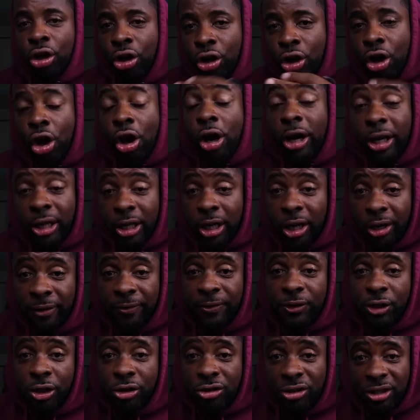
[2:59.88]
long enough
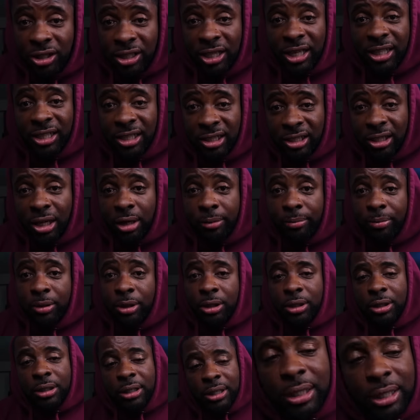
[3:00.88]
so you can get the
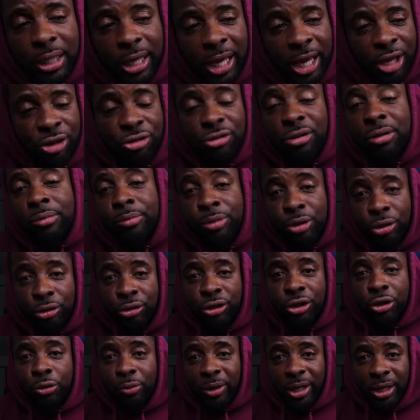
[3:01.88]
number and you can be on
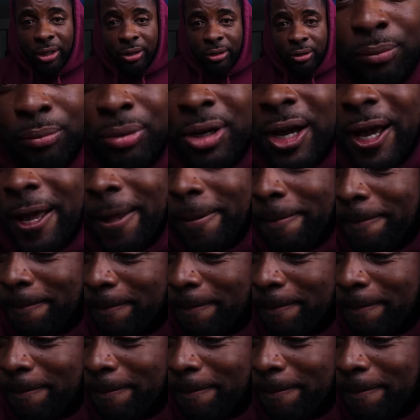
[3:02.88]
your way. But